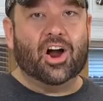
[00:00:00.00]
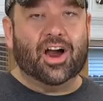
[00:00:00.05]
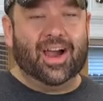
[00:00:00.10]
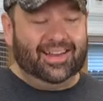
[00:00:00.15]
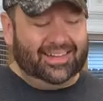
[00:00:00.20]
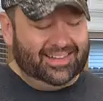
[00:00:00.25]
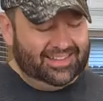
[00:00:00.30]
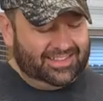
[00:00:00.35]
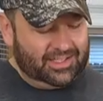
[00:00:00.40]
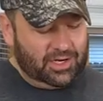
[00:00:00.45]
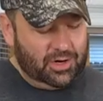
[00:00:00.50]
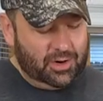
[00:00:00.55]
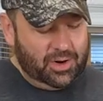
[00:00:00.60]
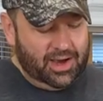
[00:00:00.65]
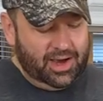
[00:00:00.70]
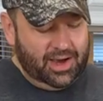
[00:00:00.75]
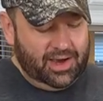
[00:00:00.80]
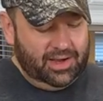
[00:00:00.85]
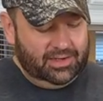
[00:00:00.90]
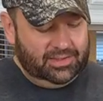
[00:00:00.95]
right, let's go
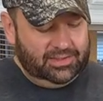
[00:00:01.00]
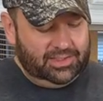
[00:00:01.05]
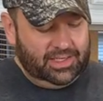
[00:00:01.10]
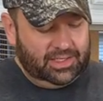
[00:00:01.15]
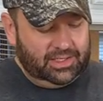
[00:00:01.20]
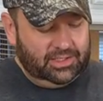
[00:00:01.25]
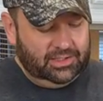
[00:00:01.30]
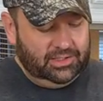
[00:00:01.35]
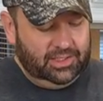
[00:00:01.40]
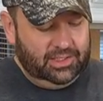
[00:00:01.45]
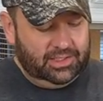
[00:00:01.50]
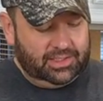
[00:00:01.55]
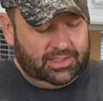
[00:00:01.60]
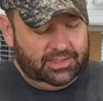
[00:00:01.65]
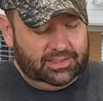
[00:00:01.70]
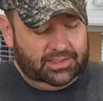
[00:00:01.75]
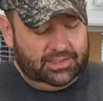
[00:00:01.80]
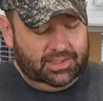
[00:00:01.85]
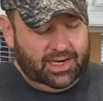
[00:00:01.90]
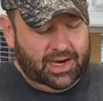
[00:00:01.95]
ahead and take a look and
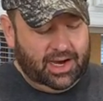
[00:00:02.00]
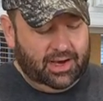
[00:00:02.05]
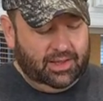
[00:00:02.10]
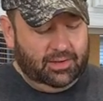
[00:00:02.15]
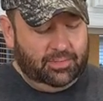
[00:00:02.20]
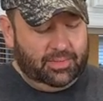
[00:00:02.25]
see how the